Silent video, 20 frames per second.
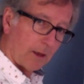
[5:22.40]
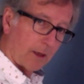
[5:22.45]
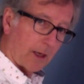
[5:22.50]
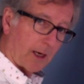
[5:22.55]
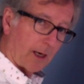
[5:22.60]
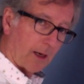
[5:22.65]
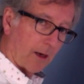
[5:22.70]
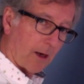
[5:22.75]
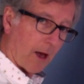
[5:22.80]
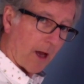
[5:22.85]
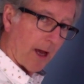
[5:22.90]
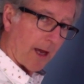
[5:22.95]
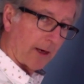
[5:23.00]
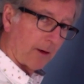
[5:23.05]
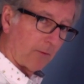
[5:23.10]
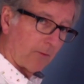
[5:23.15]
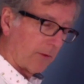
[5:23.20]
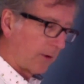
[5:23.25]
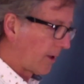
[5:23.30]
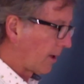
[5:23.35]
in
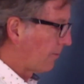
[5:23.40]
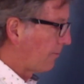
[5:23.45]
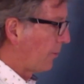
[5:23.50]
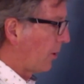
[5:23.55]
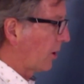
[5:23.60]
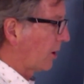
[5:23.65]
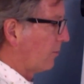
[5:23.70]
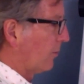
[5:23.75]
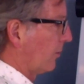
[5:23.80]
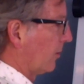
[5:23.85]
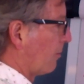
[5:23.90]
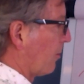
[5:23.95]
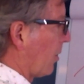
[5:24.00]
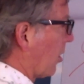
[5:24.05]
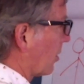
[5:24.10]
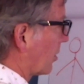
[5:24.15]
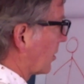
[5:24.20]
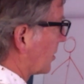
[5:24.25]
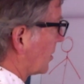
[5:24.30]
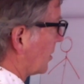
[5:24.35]
line with the bottom of the
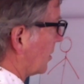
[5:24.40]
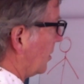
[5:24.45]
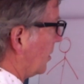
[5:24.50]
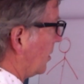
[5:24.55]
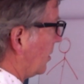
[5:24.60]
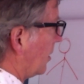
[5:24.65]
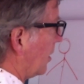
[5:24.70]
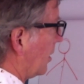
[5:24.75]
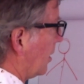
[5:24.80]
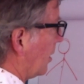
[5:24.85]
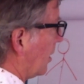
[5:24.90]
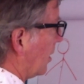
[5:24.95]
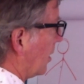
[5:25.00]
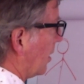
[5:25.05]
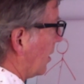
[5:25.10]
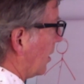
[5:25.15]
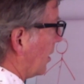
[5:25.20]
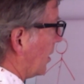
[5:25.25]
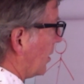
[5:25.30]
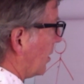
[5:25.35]
box.
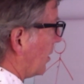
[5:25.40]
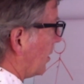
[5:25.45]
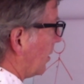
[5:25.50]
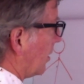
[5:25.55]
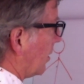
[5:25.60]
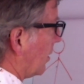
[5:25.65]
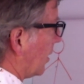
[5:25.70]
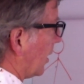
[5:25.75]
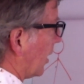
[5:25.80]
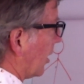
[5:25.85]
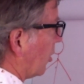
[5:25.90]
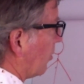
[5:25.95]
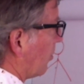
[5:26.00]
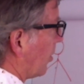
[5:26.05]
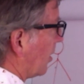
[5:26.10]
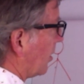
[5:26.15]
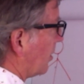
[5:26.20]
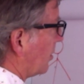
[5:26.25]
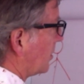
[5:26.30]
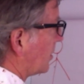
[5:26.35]
The
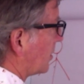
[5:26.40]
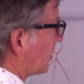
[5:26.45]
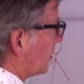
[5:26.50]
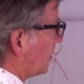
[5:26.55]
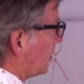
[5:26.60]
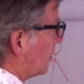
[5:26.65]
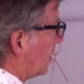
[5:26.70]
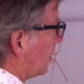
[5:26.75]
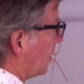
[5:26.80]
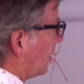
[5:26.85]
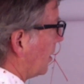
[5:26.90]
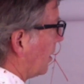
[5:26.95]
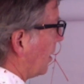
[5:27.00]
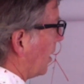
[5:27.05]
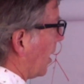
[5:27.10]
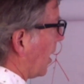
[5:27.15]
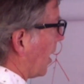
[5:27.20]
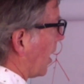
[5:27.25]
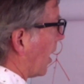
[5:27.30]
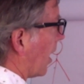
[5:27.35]
elbows
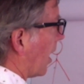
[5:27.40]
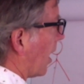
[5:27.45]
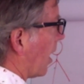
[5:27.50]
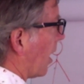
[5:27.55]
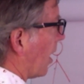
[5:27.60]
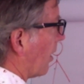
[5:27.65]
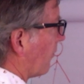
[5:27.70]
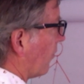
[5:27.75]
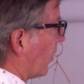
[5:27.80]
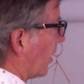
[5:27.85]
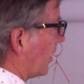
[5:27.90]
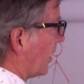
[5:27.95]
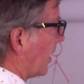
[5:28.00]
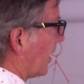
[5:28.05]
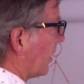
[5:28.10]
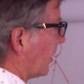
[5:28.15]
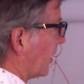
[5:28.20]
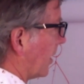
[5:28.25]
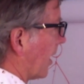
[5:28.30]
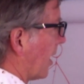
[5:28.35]
are halfway
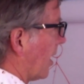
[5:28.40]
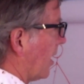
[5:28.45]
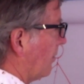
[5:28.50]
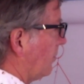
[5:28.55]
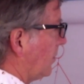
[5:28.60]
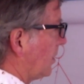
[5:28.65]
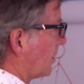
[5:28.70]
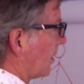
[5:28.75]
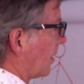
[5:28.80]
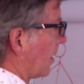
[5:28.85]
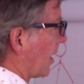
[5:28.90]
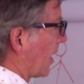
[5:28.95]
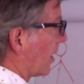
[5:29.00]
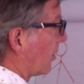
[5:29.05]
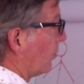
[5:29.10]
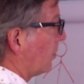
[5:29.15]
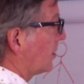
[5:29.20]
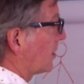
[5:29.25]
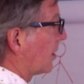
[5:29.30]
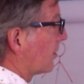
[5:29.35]
down the arms, and
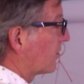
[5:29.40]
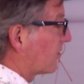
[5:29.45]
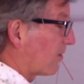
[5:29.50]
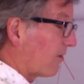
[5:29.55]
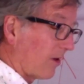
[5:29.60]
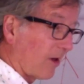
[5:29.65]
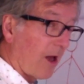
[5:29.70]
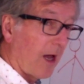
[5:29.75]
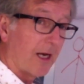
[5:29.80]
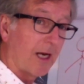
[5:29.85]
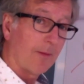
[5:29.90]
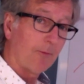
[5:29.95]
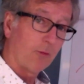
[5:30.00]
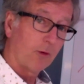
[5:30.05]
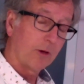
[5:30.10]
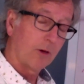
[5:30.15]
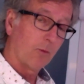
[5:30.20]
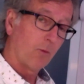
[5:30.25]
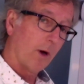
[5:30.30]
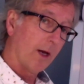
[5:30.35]
also sort of line up
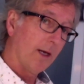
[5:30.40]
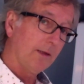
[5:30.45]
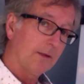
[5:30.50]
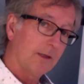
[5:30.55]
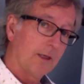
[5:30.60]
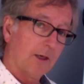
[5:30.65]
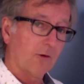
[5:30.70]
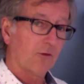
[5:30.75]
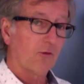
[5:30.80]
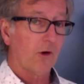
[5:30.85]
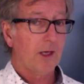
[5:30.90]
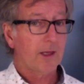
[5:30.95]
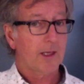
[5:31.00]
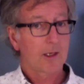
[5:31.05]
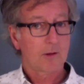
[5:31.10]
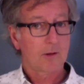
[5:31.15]
with your waist. You can try that